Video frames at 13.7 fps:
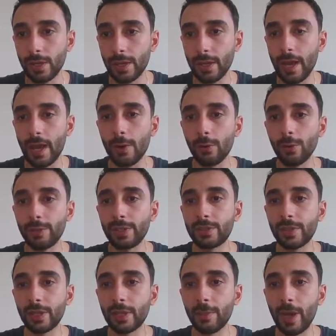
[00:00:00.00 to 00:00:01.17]
and I will be
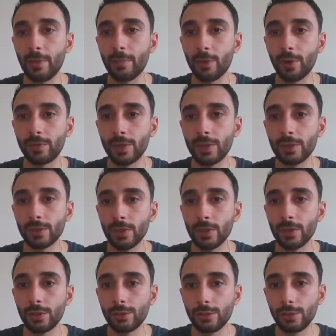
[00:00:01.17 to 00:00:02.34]
taking my profit
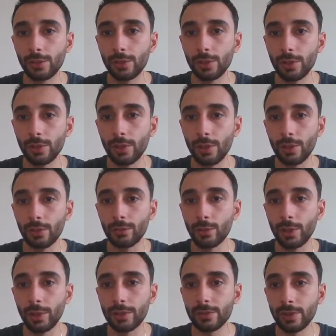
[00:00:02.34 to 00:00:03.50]
to
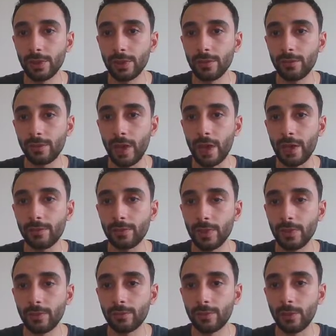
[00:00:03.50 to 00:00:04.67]

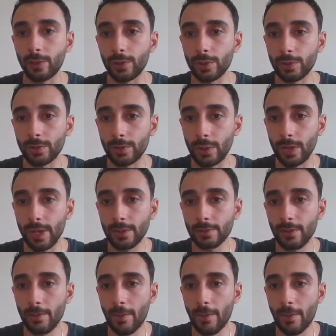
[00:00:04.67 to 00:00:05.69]
0.54, right?